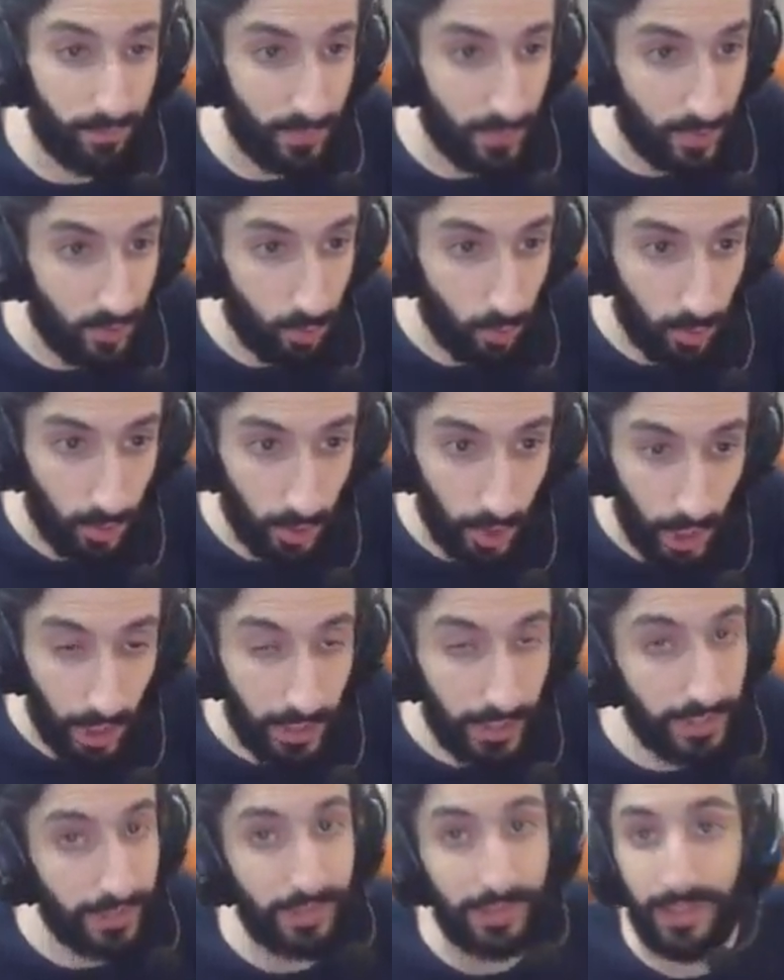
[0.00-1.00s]
you
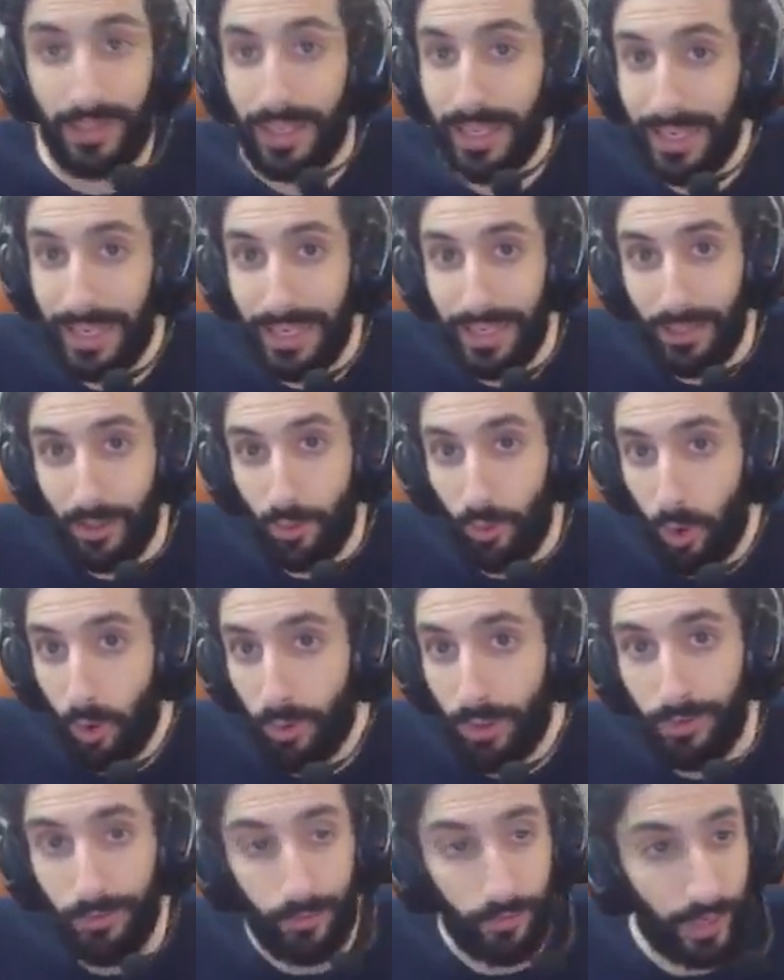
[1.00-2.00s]
unlock it, you
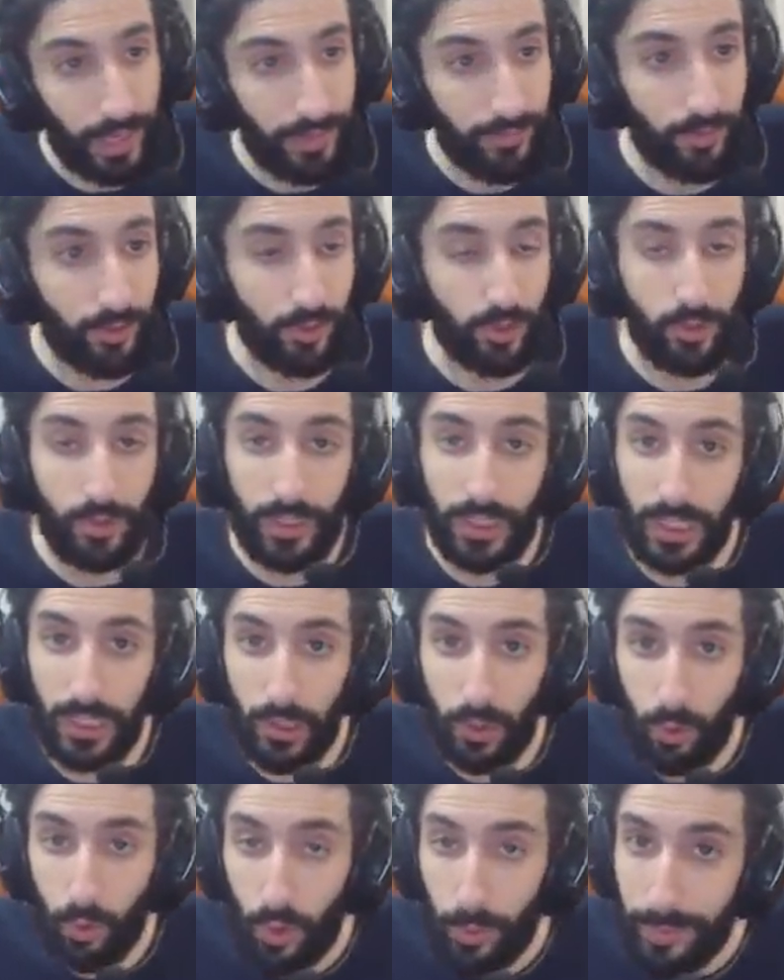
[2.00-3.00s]
own it forever. You can
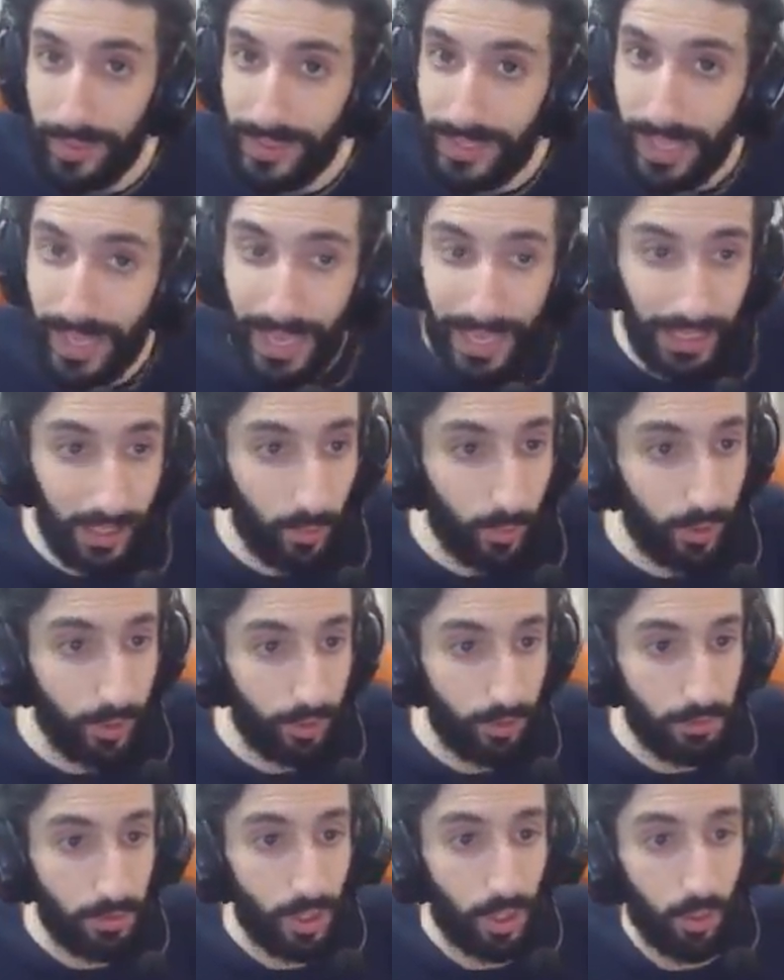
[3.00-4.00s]
equip it anywhere
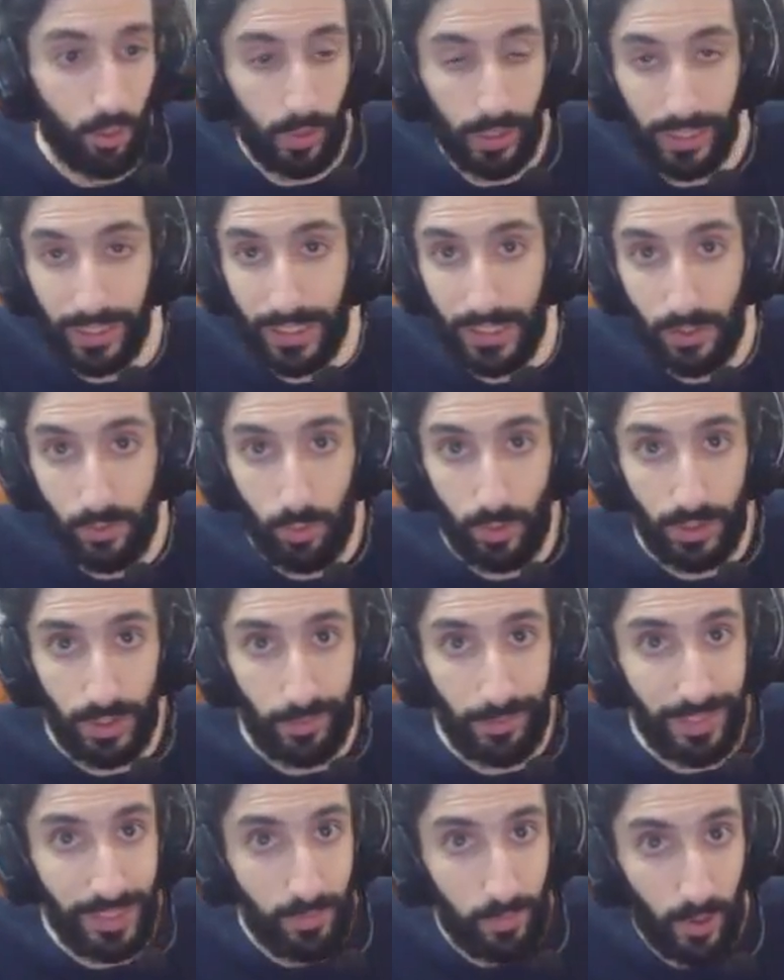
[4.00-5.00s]
you go. And guess what? The
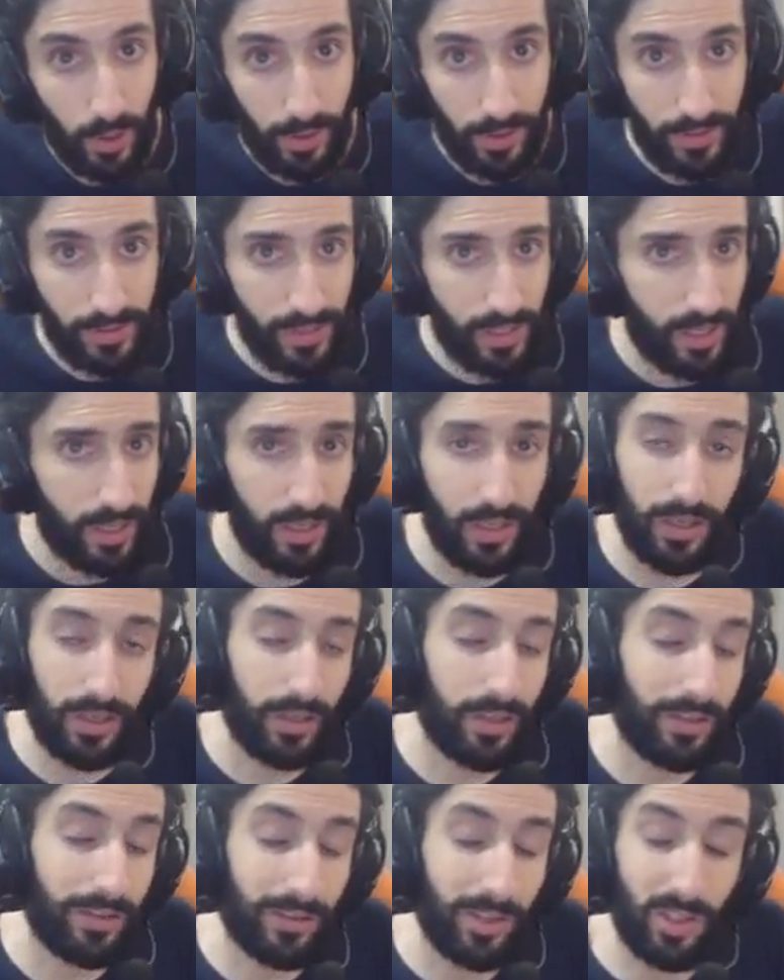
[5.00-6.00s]
best part is
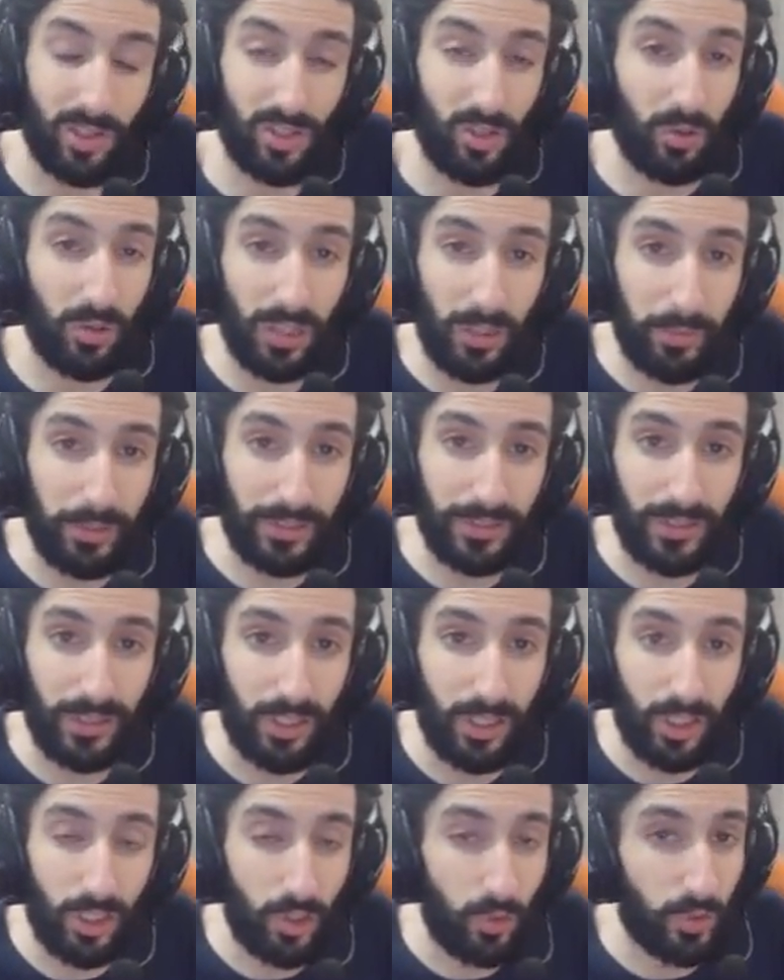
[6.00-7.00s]
there's no limit.
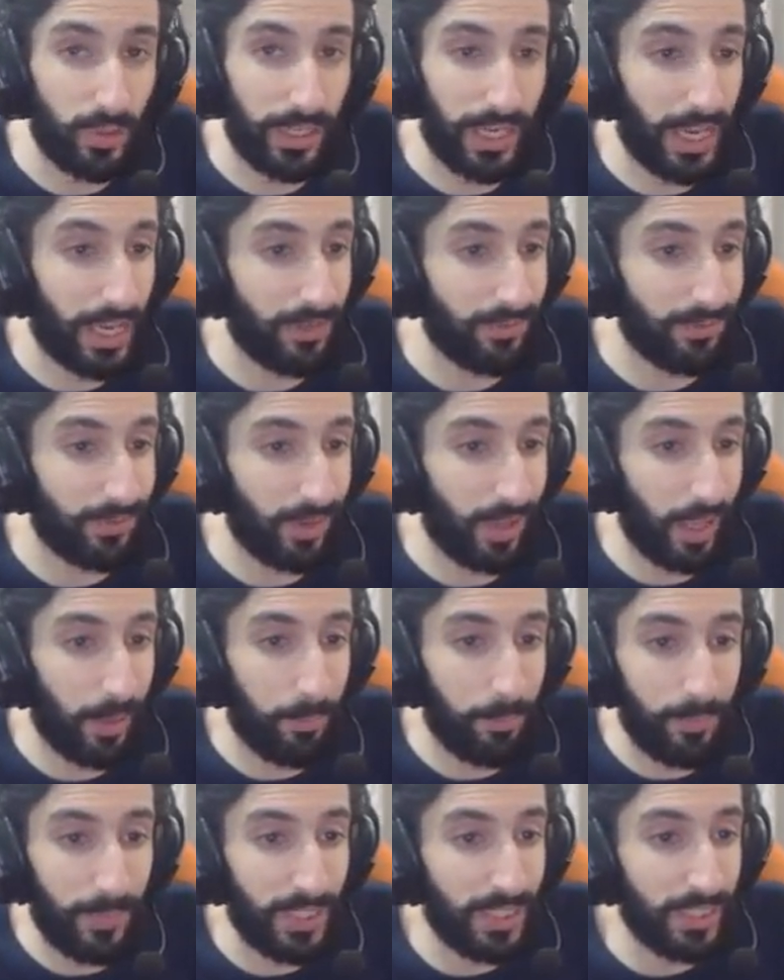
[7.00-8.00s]
You can have a
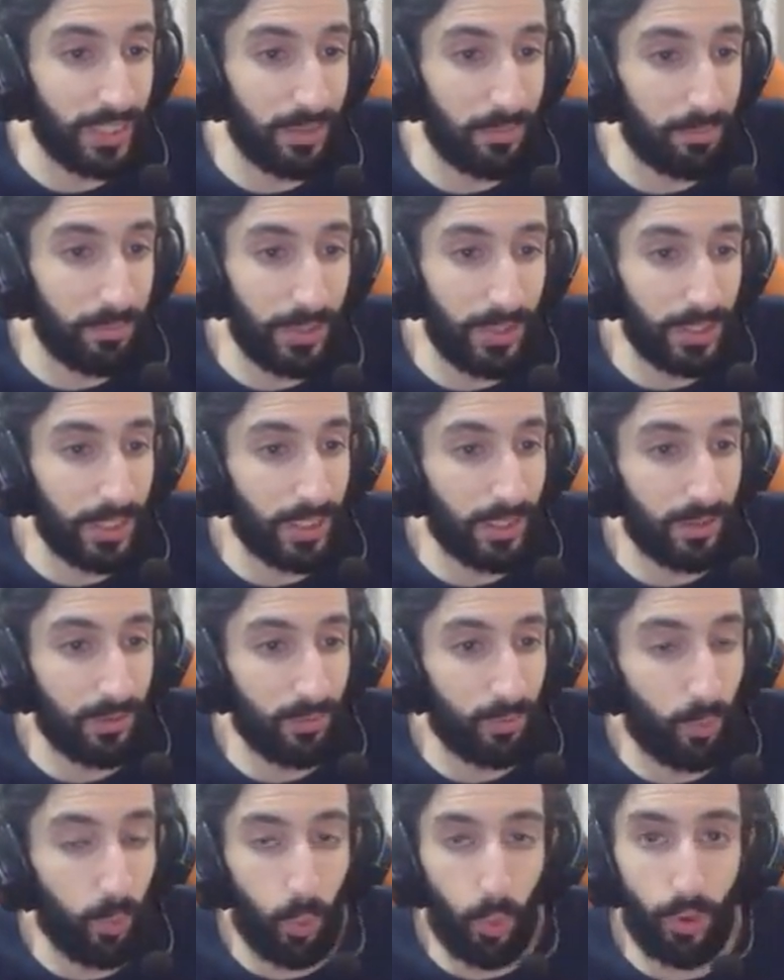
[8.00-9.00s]
million, million
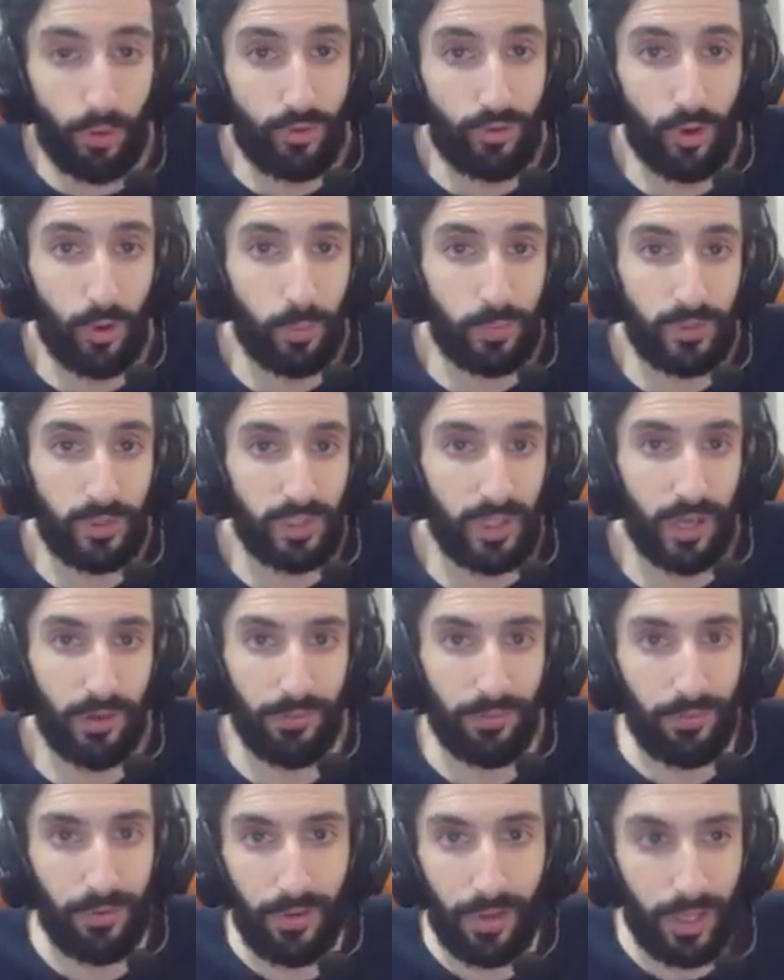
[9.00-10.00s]
wardrobe
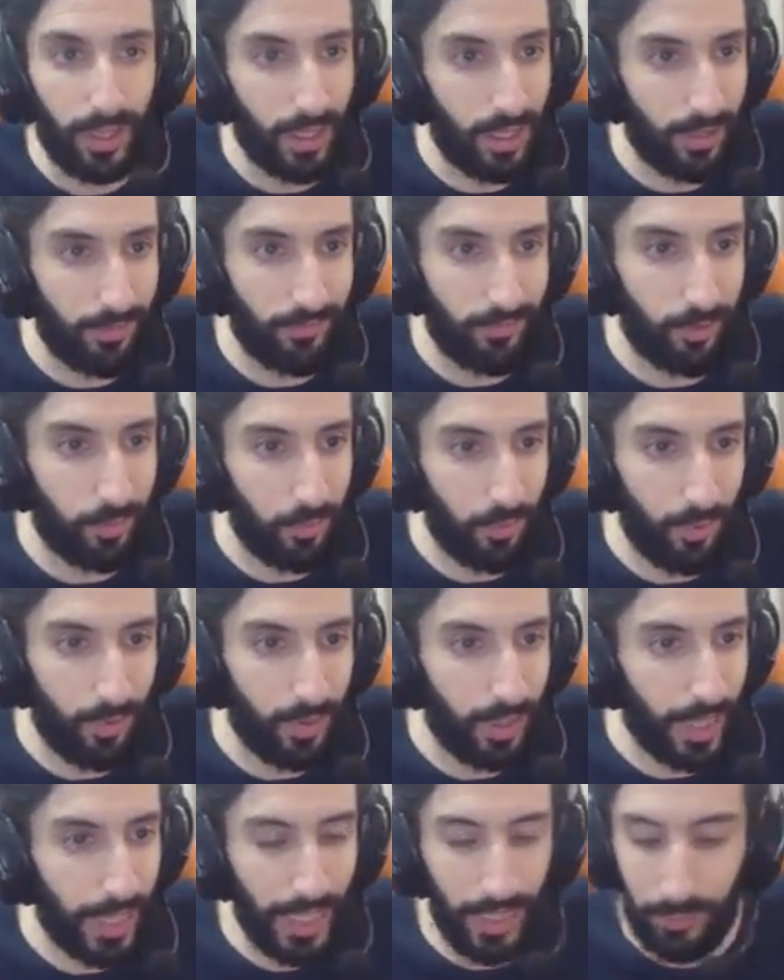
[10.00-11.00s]
stuff from
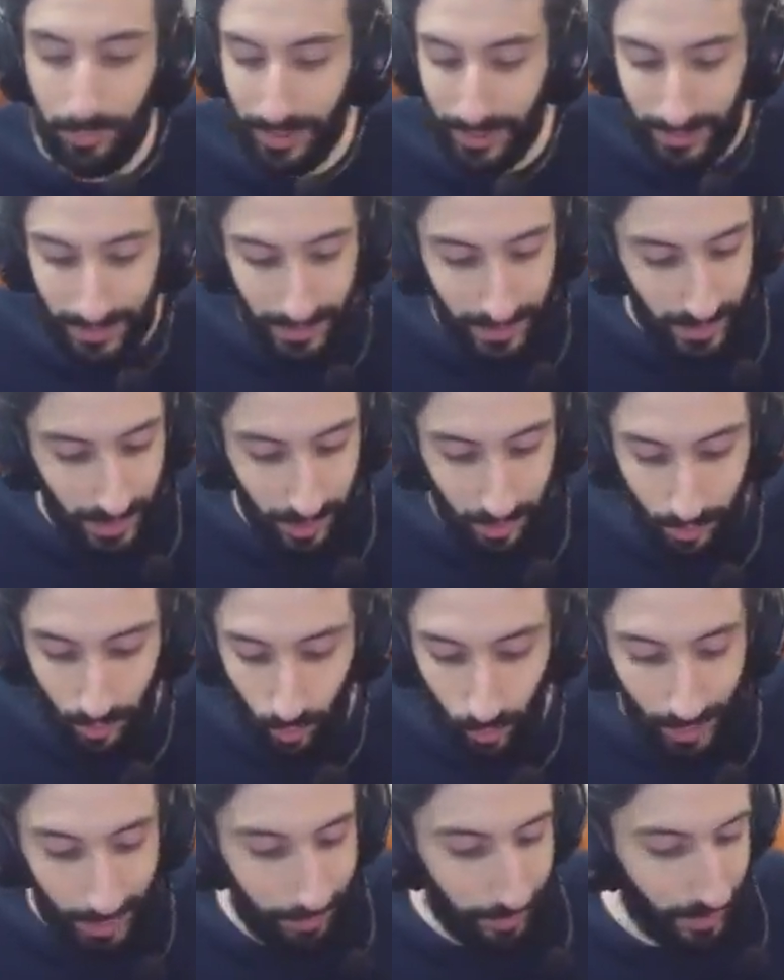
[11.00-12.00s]
helmet, gear,
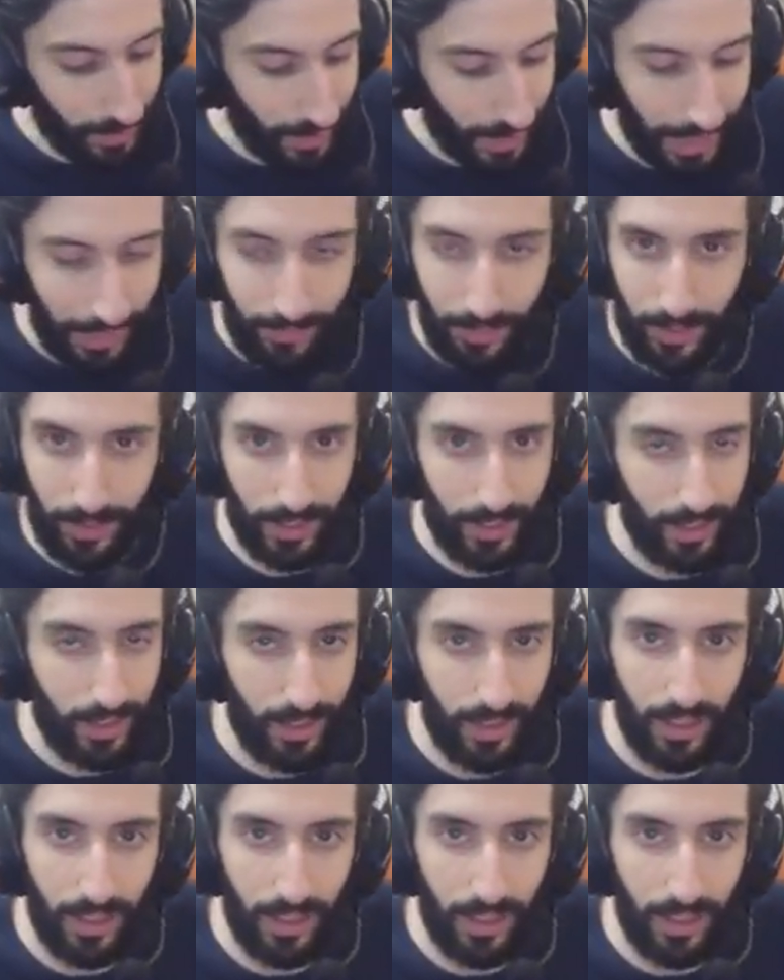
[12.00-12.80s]
weapon, everything.